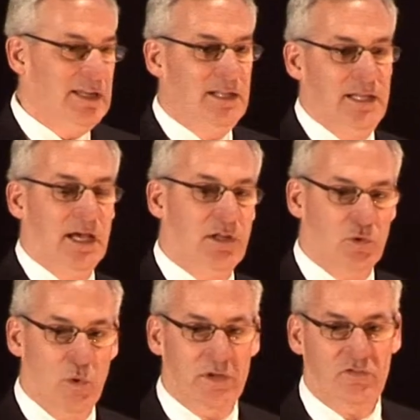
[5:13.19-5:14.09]
dealing on
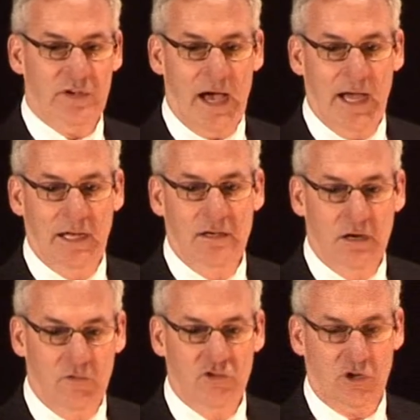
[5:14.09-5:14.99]
the west side
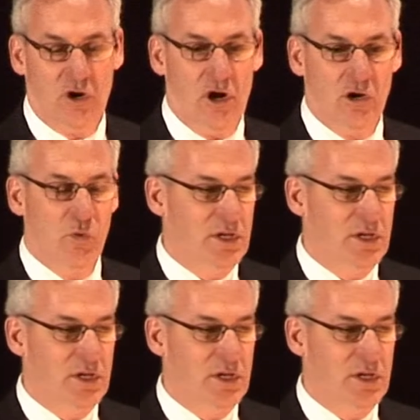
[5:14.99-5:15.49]
of Chicago.